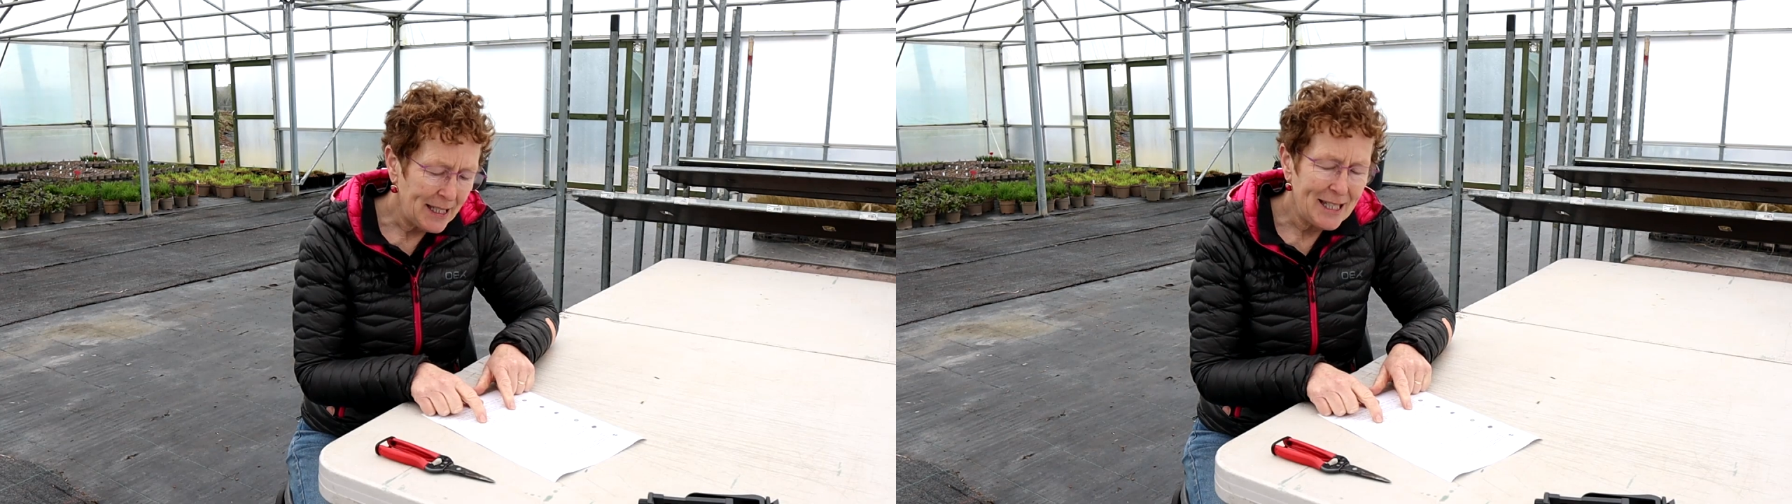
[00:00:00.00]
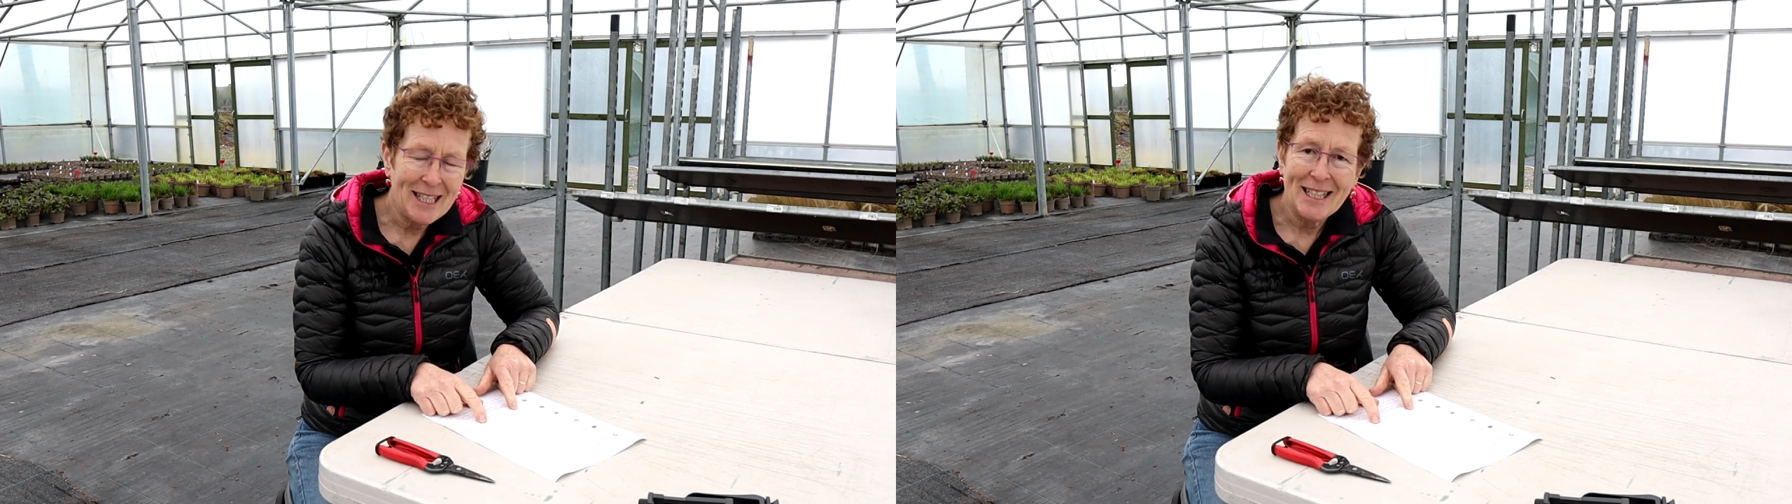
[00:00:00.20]

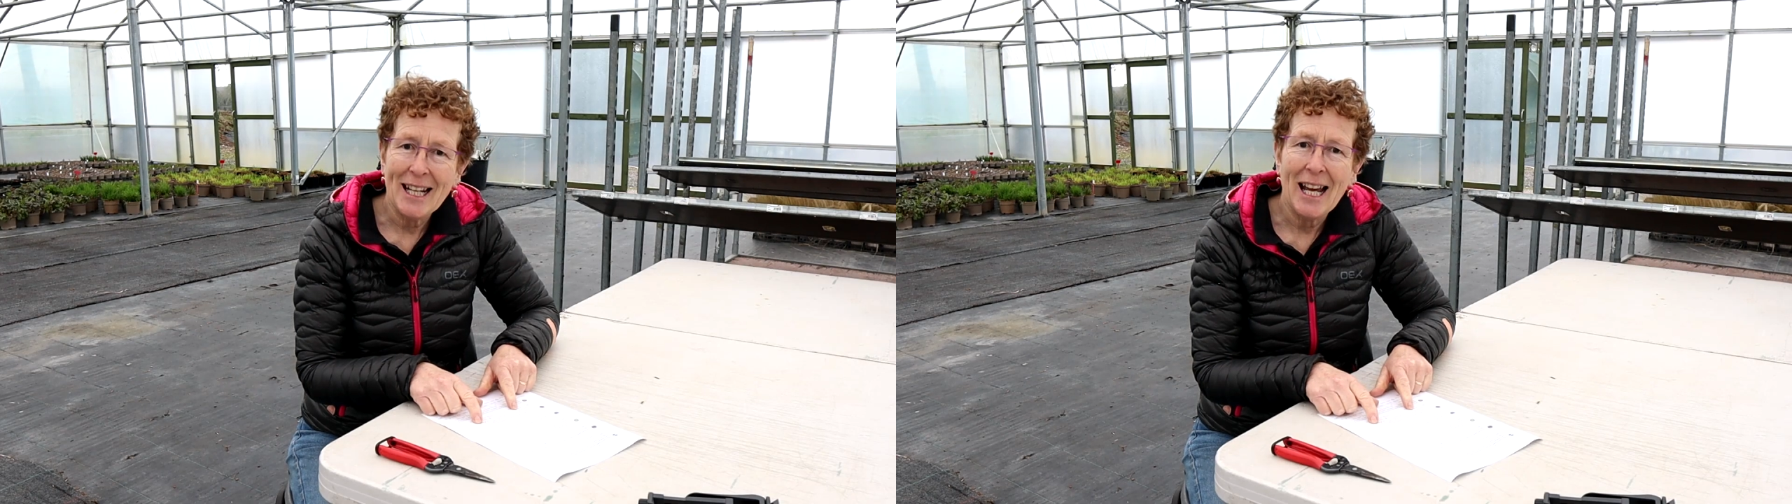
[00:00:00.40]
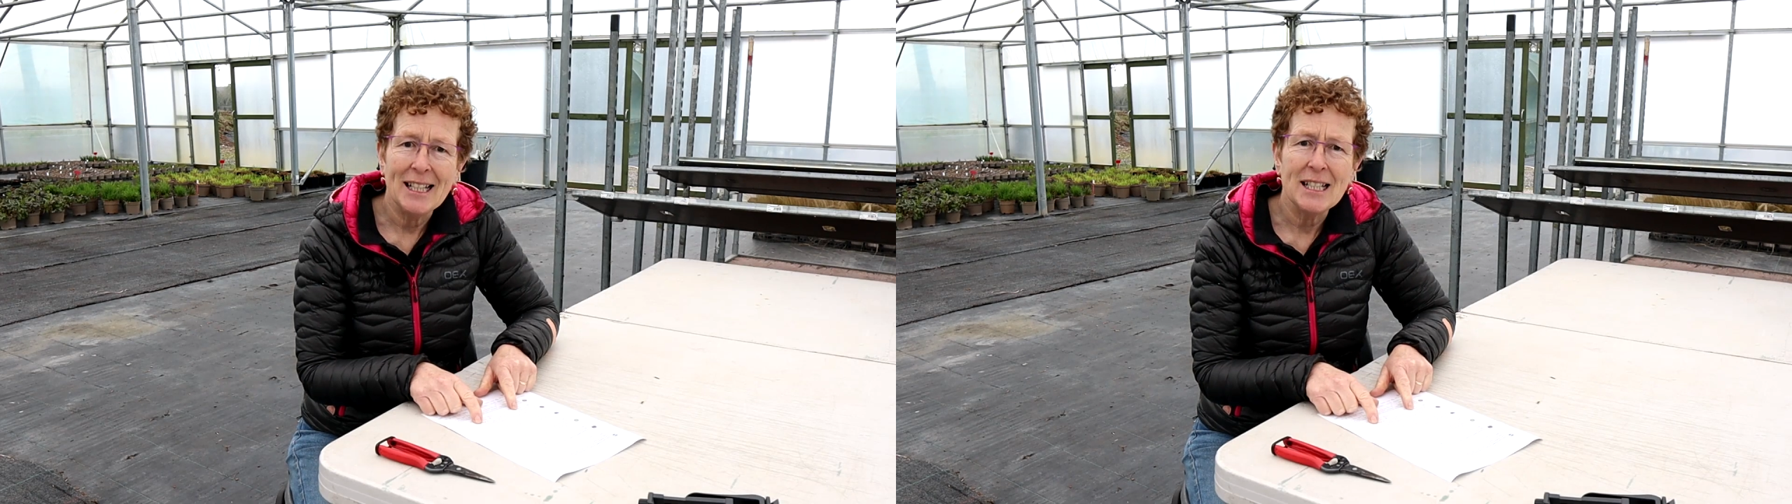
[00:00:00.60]
is in
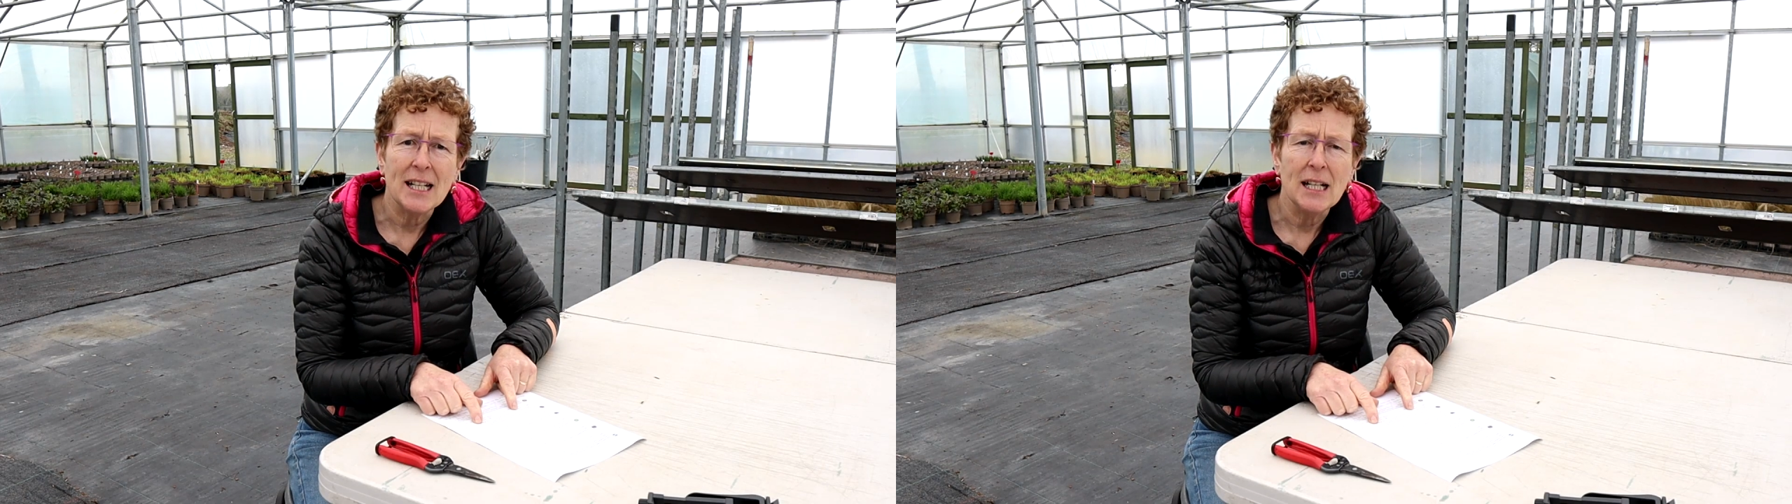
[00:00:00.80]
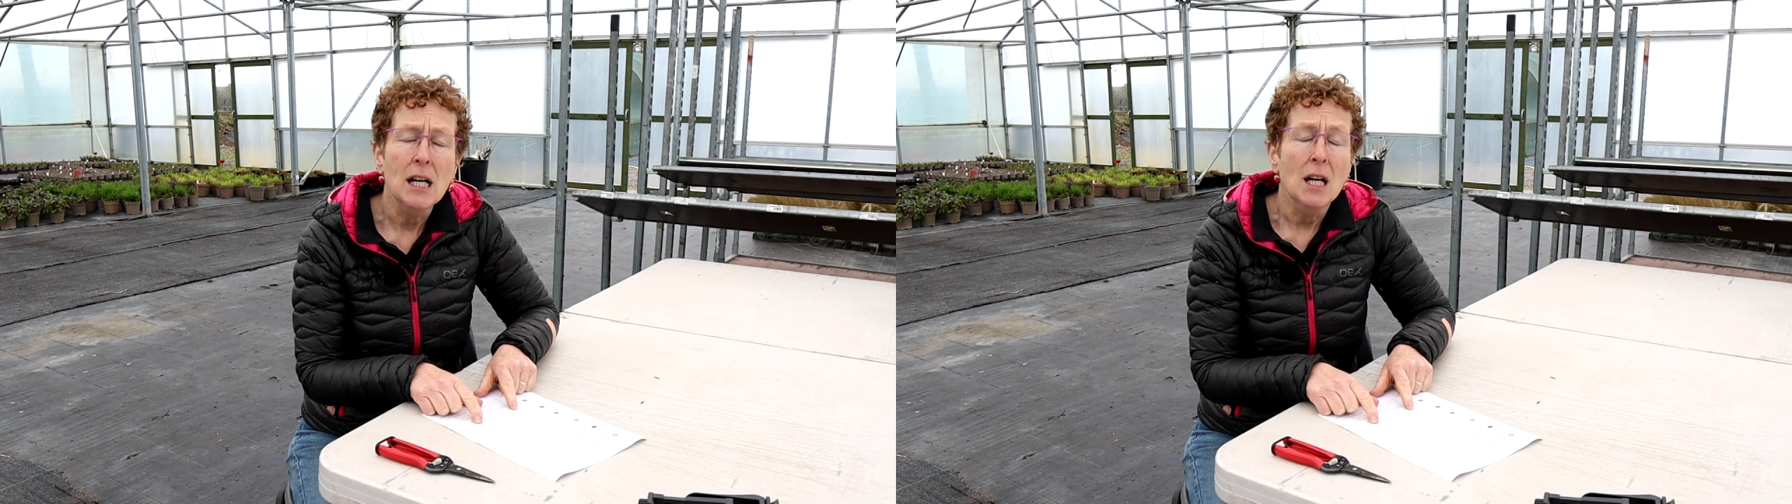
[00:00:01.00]

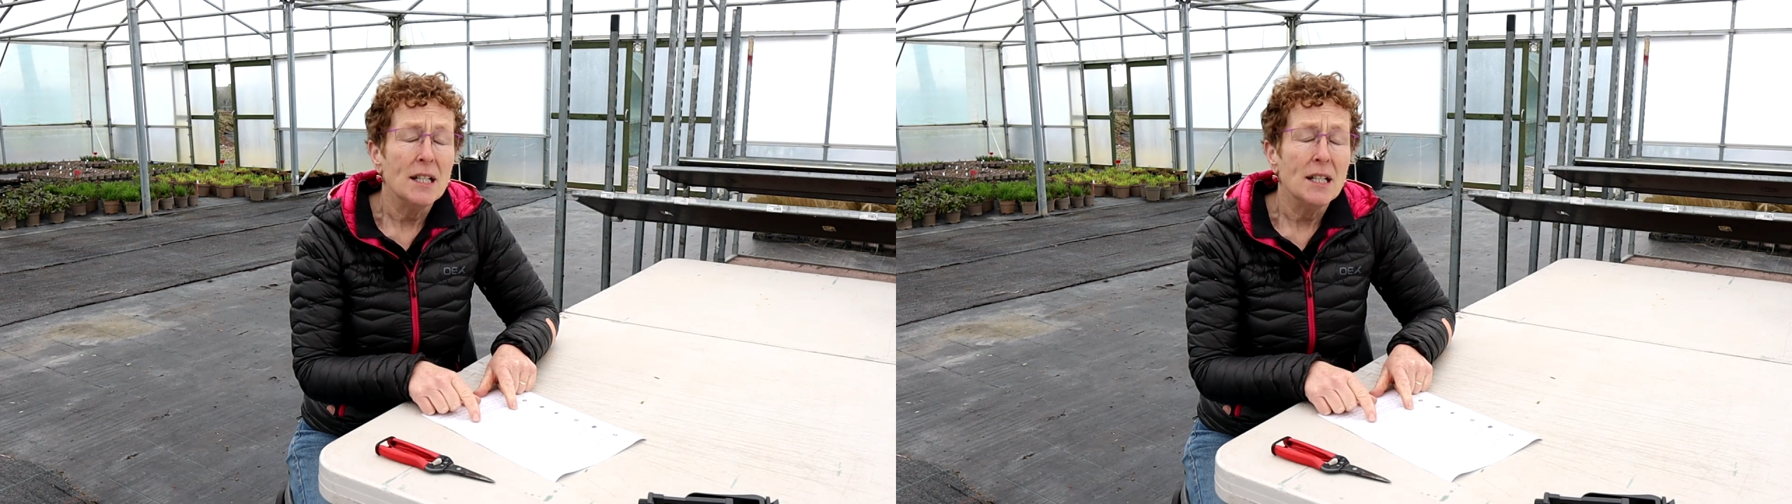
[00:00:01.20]
Canada,